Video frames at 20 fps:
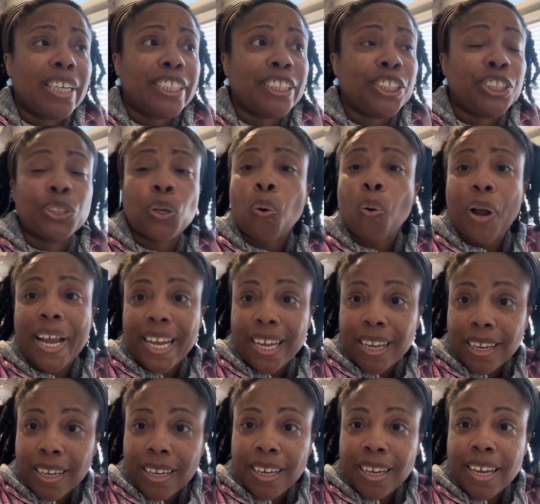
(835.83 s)
joy,
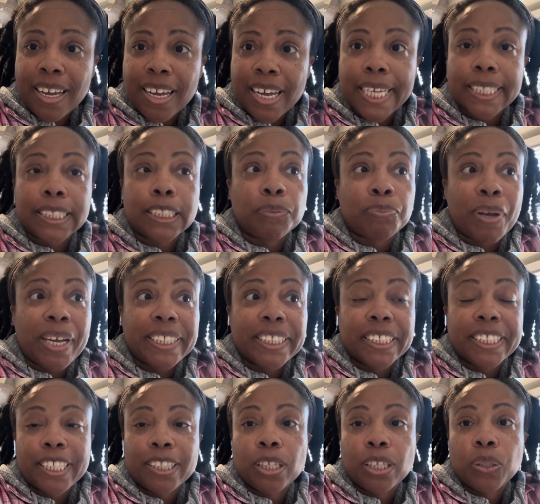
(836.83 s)

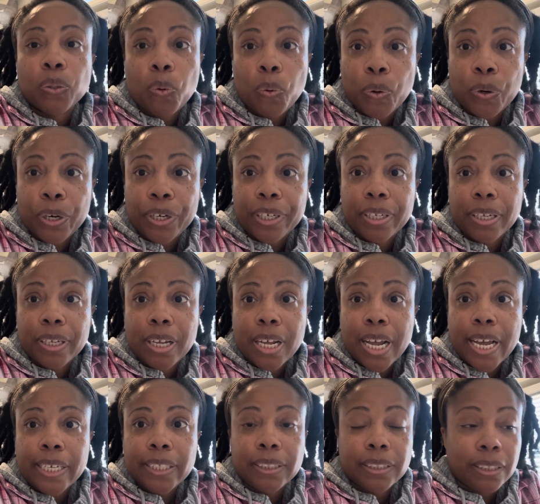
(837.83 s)
especially in the Lord.
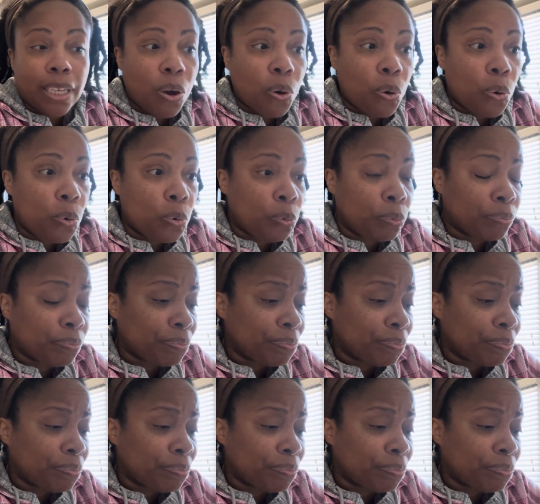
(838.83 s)
So